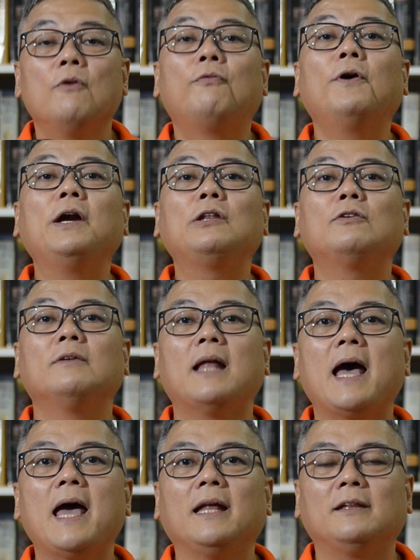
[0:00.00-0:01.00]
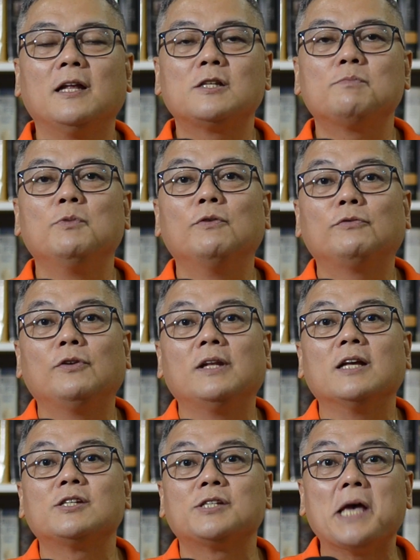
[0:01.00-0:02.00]
For tonight, let's move to
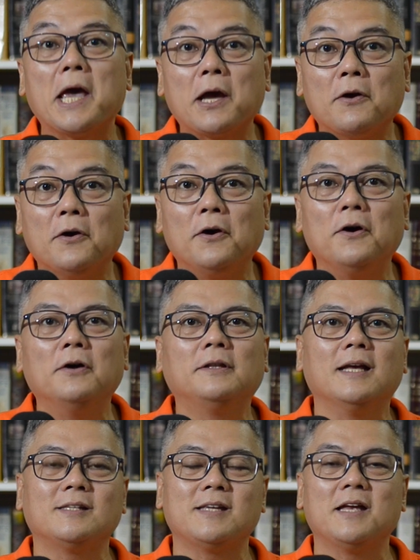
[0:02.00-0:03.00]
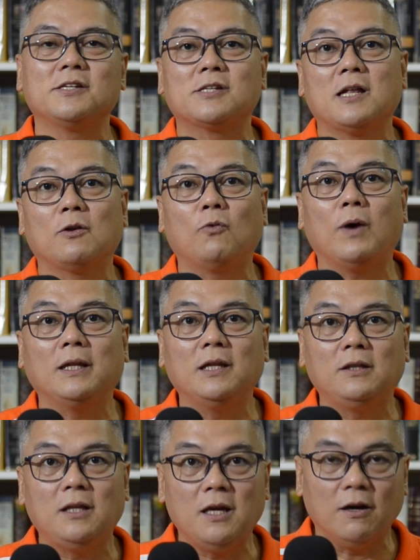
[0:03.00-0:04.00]
the second essential
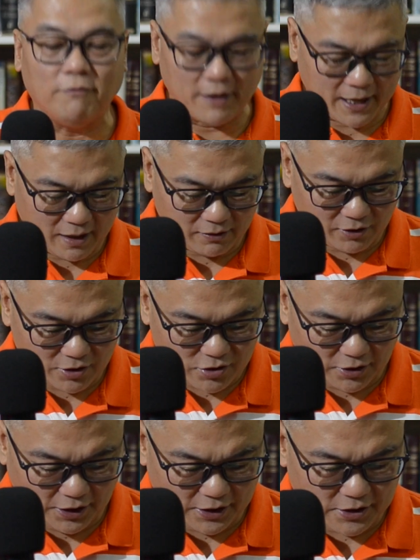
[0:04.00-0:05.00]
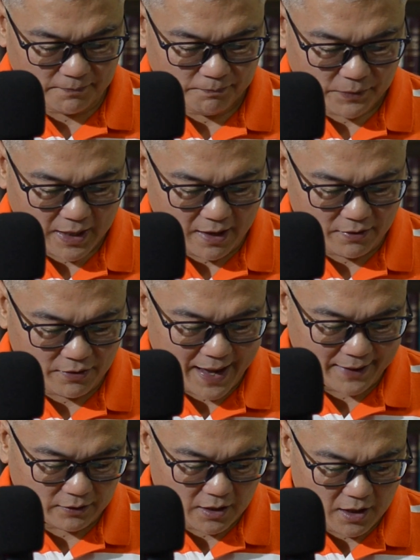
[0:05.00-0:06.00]
quality of a healthy church, and
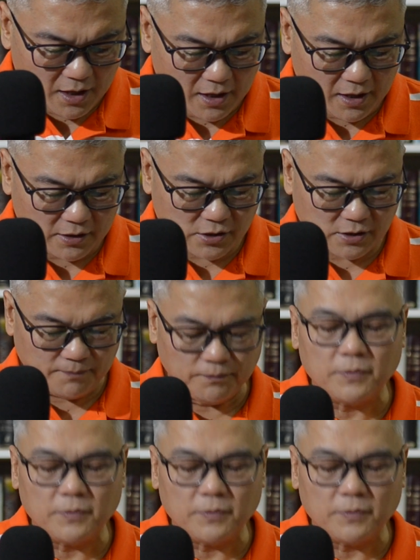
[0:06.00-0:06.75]
that is